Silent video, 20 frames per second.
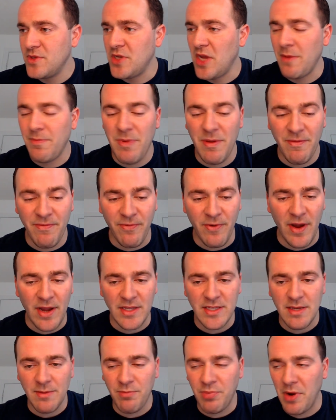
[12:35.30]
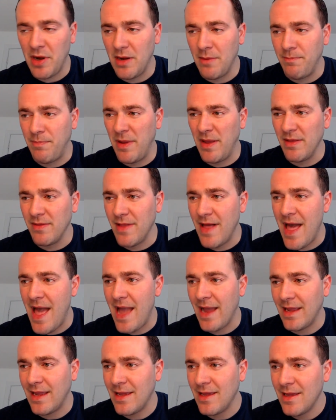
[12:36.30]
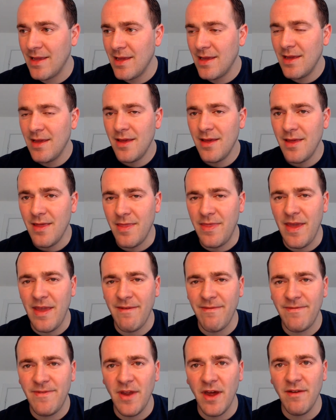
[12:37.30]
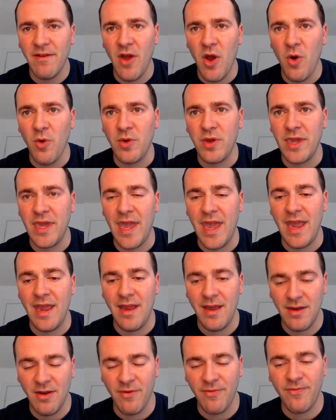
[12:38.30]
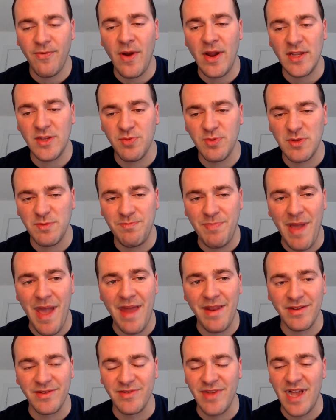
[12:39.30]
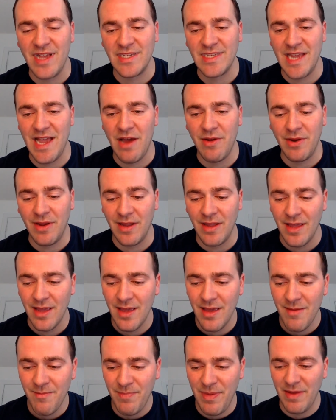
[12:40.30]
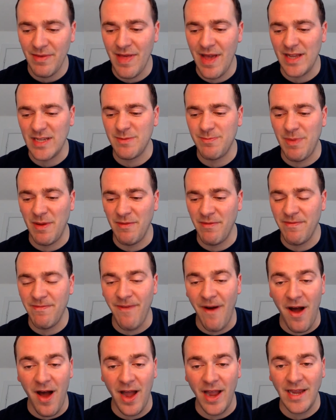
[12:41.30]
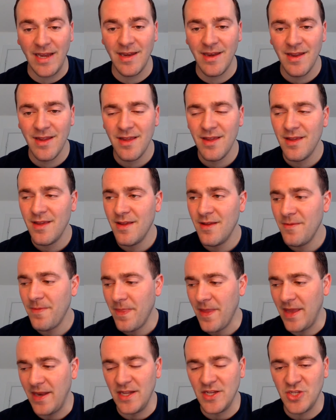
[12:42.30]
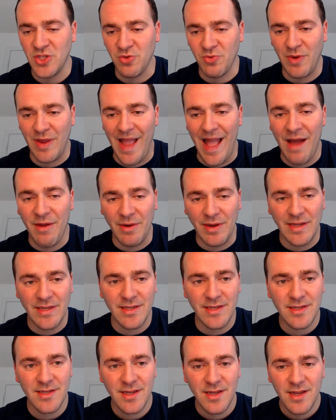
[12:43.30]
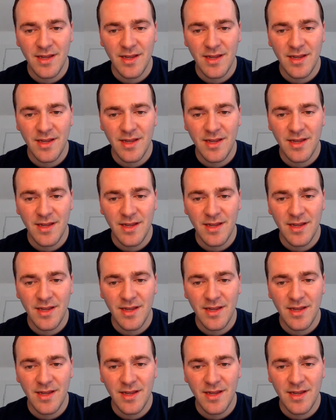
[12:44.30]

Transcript: France and Brandon Bielak. They've done okay. Now France was bad his last outing. Bielak's been fine in his 3 outings.